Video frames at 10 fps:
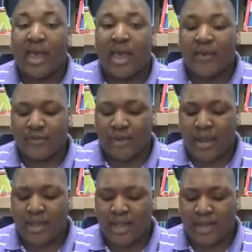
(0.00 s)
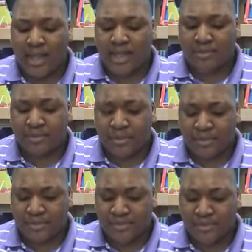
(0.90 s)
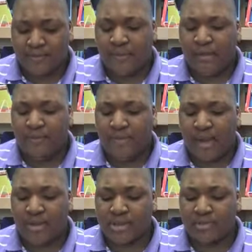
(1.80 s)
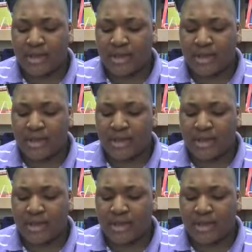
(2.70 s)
After waiting in the hospital for a few hours,